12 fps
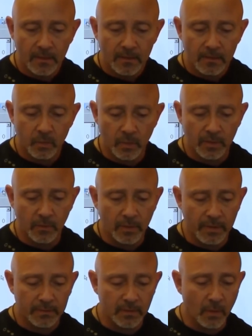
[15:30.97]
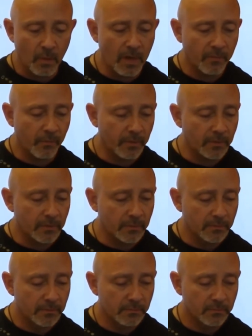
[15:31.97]
was wondering why it took a while for it to
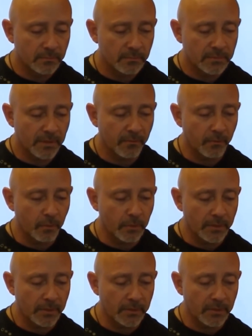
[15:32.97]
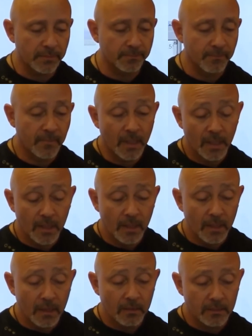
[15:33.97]
say full loading done.
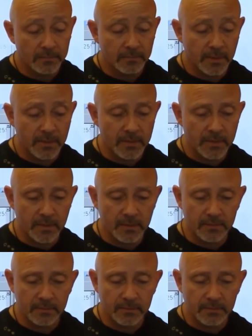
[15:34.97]
Well, it is a